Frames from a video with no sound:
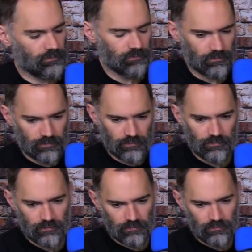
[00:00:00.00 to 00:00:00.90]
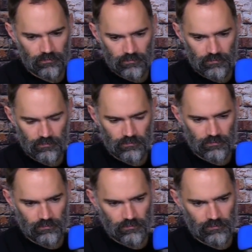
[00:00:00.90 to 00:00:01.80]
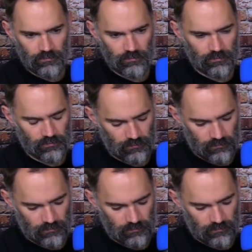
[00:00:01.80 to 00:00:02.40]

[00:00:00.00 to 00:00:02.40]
No words are spoken by the person on screen.